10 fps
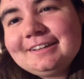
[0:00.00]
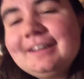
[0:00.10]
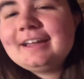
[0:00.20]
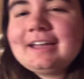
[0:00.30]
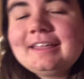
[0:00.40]

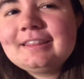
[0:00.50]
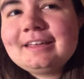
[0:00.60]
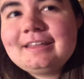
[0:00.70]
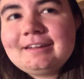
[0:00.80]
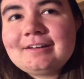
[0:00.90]
And
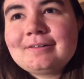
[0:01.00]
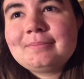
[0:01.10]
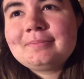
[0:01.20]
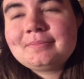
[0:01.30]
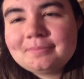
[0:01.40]

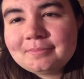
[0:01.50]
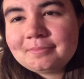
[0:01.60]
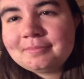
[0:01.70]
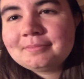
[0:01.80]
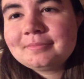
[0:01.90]
then
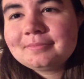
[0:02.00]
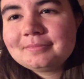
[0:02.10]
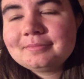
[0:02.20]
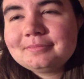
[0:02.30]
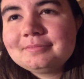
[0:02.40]

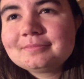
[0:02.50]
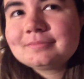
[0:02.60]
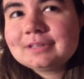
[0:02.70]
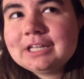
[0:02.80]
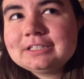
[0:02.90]

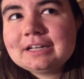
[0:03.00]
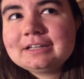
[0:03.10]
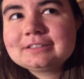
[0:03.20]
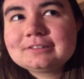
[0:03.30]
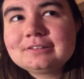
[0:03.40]
he
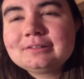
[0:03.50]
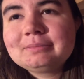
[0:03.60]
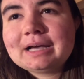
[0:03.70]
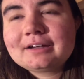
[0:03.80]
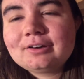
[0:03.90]
takes her
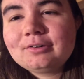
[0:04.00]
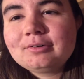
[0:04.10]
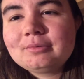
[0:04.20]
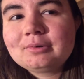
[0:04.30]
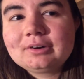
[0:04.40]
back
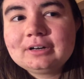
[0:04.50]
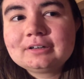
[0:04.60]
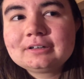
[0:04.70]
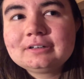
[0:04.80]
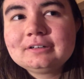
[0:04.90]
home or
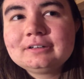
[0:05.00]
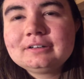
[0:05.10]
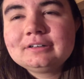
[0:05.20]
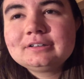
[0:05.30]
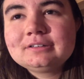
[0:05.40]

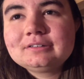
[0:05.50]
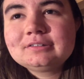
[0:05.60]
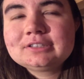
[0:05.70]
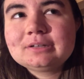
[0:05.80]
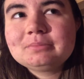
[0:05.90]

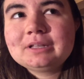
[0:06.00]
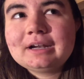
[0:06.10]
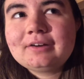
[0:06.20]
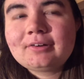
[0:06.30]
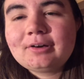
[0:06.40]
something,
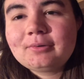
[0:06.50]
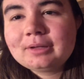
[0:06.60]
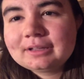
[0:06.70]
I don't know.